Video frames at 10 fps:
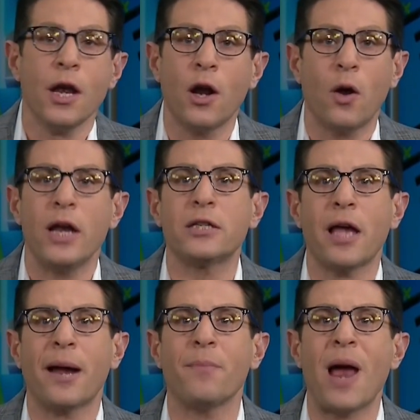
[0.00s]
You know, he's
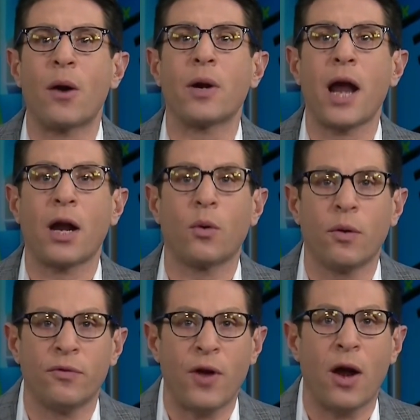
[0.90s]
like Mariano
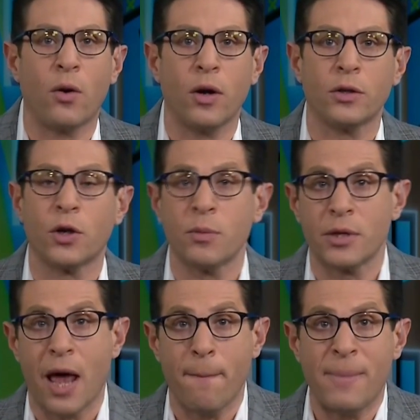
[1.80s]
Rivera in
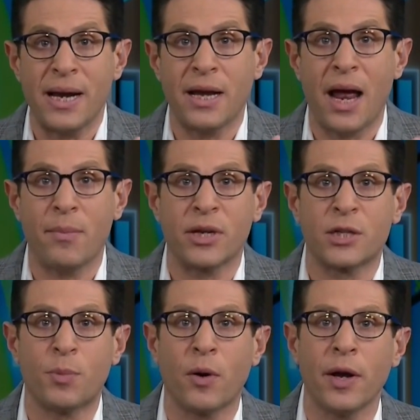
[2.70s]
terms of that big game
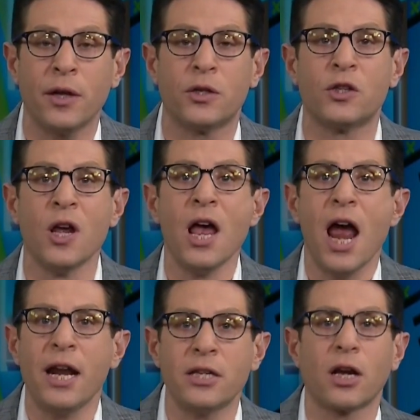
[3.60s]
experience,
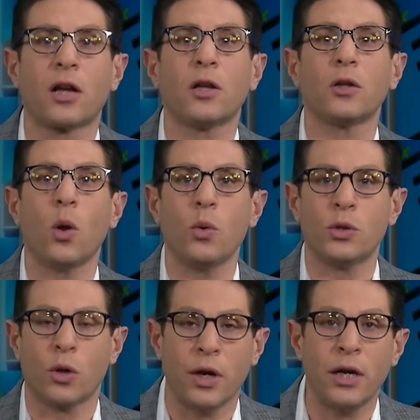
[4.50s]
and he's a
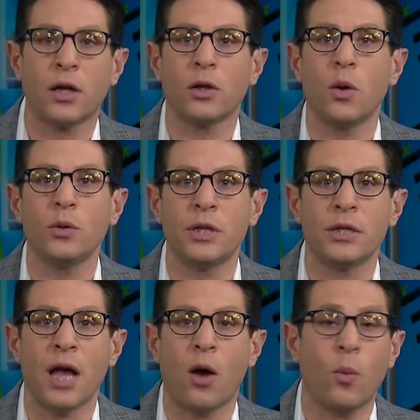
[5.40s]
closer. He
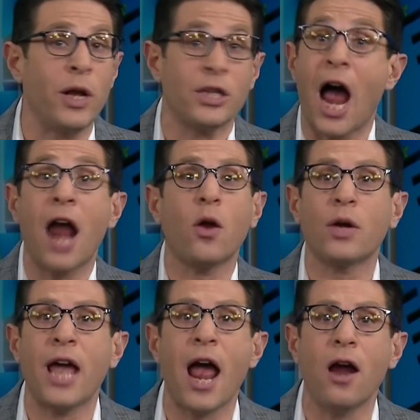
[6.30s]
closes out wins. I
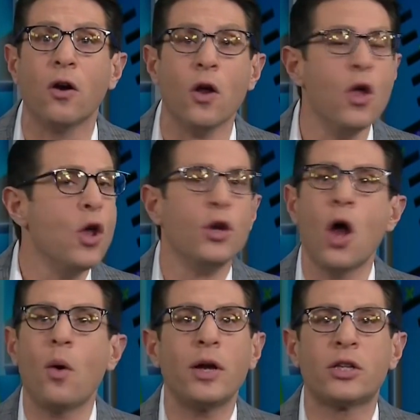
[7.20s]
don't care.
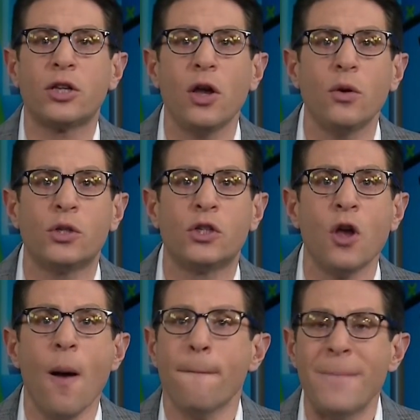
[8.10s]
No
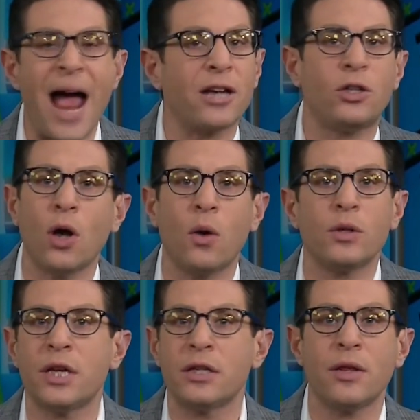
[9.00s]
excuse. Mac
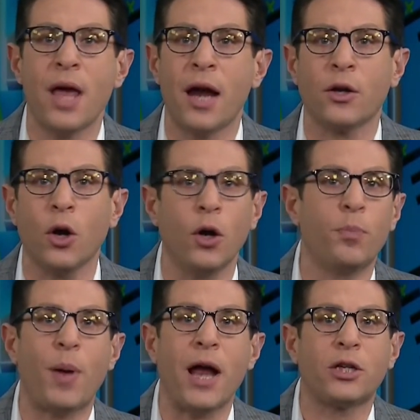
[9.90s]
Jones isn't that
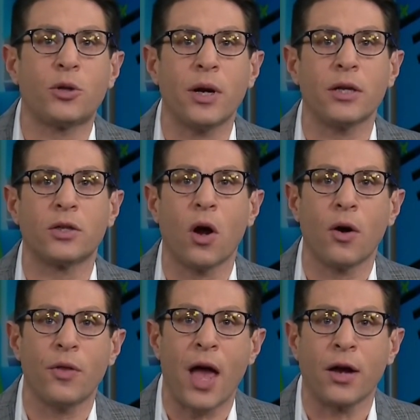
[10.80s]
good. Patriots
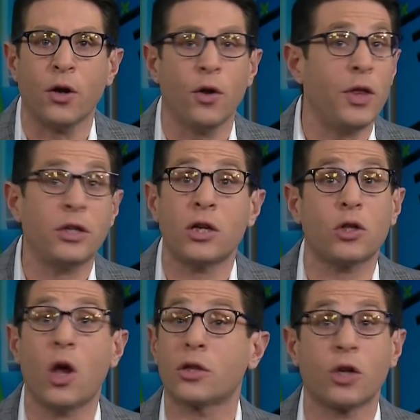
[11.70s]
aren't that good. They
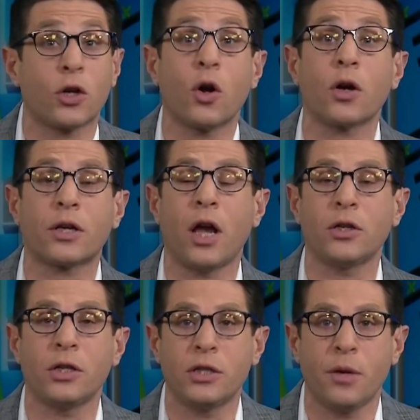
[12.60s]
just lost to Kirk
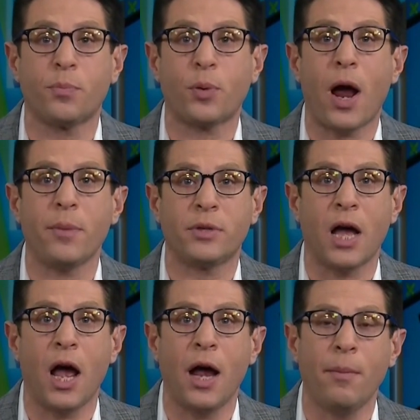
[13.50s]
Cousins in
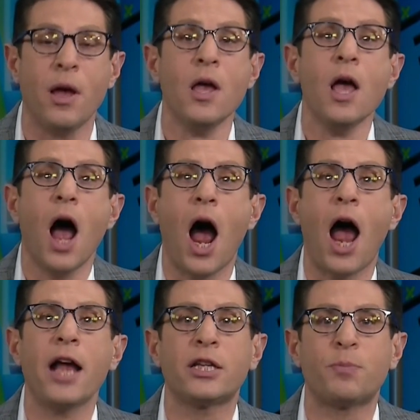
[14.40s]
primetime.
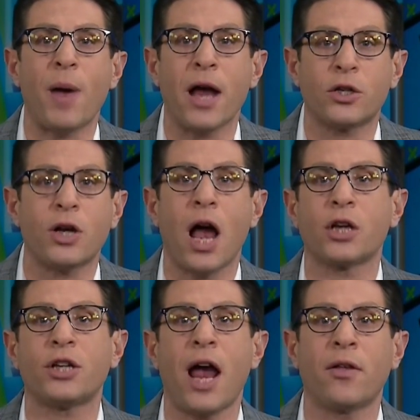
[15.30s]
I expect
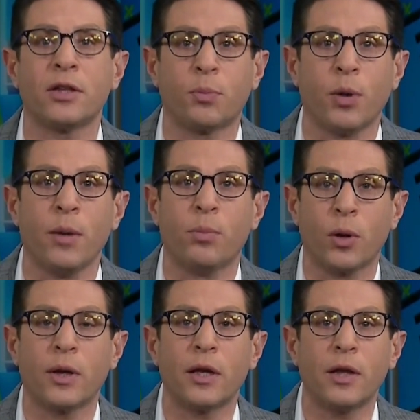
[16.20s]
Josh Allen to play
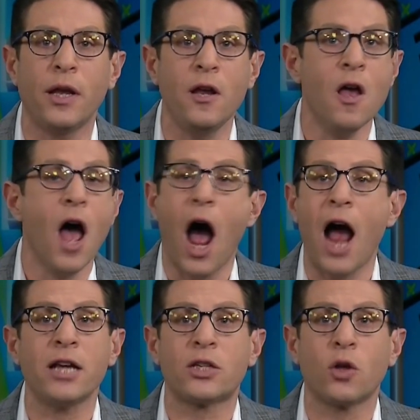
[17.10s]
brilliantly.
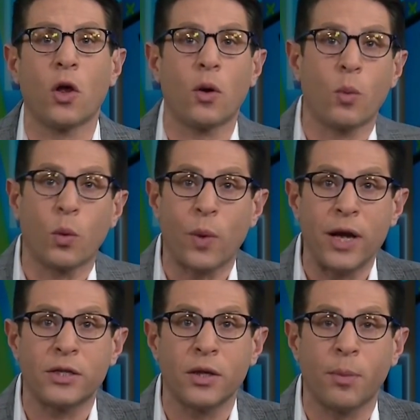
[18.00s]
We're
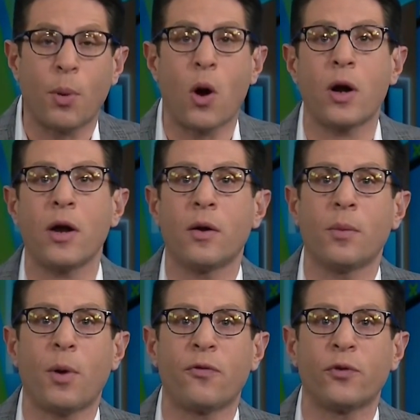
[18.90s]
raising the bar here on
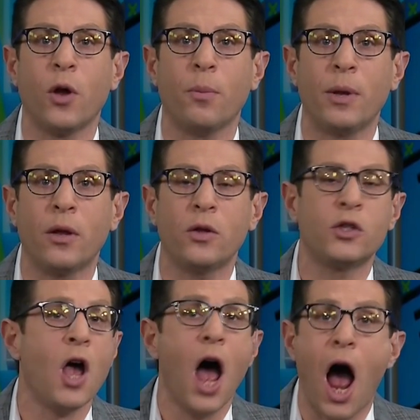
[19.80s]
the Buffalo
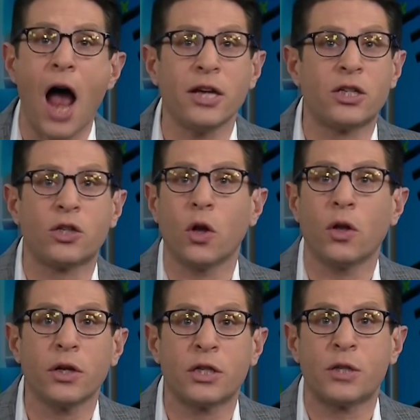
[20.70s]
Bills. I
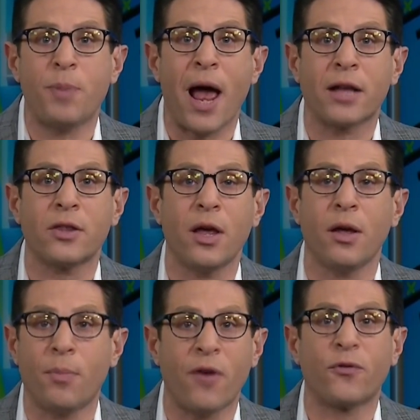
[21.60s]
still expect
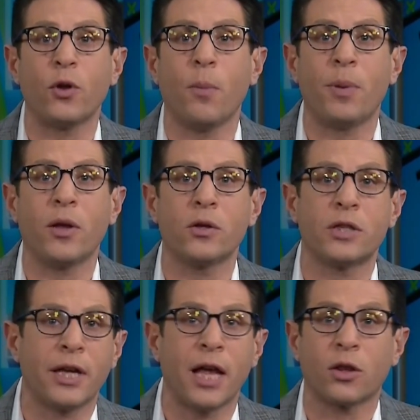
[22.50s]
the Buffalo Bills
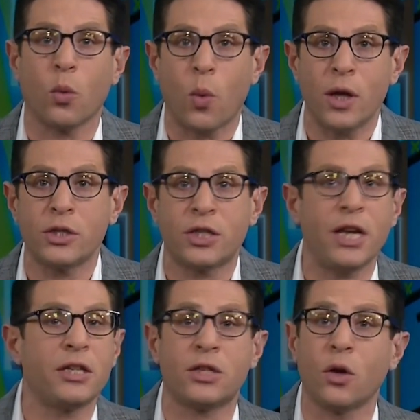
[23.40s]
to get the one
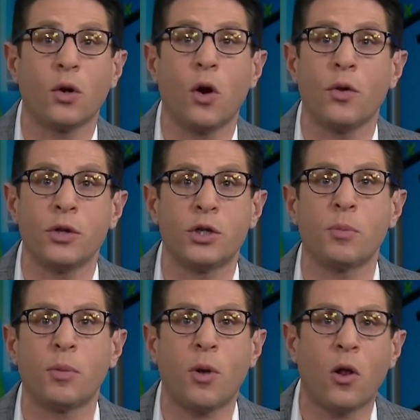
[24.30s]
seed, still go to the
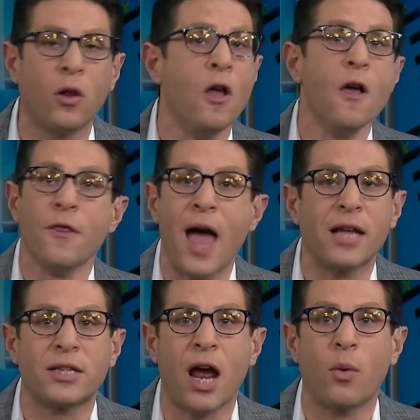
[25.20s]
Super Bowl.
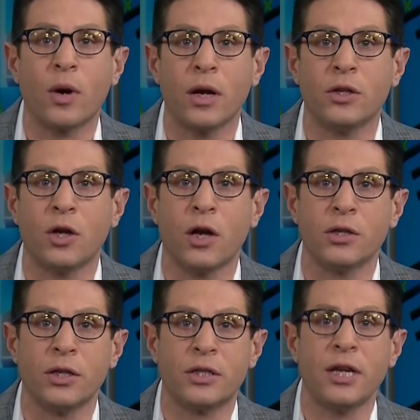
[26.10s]
That's how we're going to
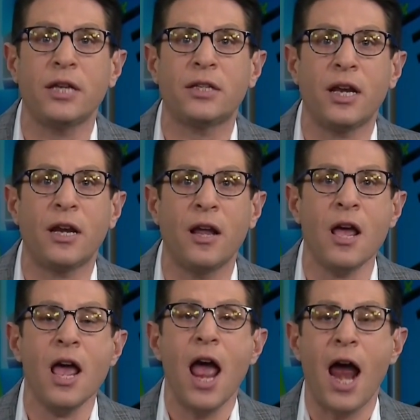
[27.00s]
judge the season.
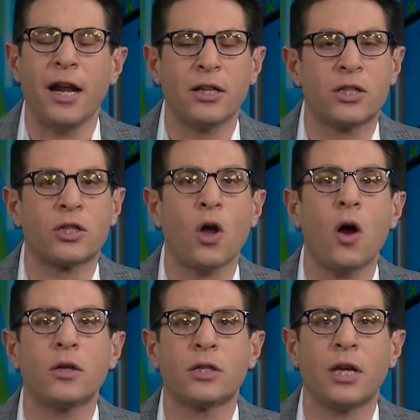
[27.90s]
And it
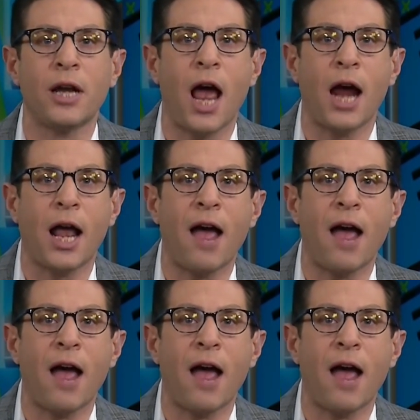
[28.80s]
starts tonight.